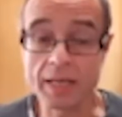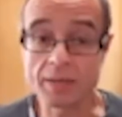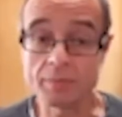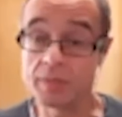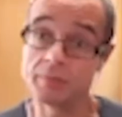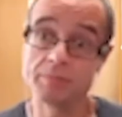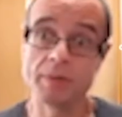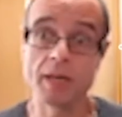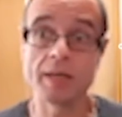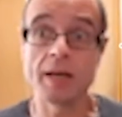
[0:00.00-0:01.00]
and I, yeah,
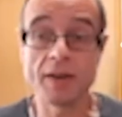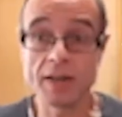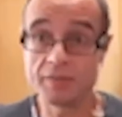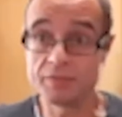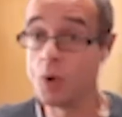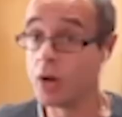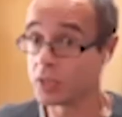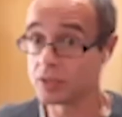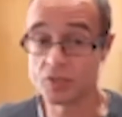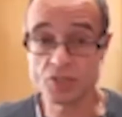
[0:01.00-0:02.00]
I, I've, I've worked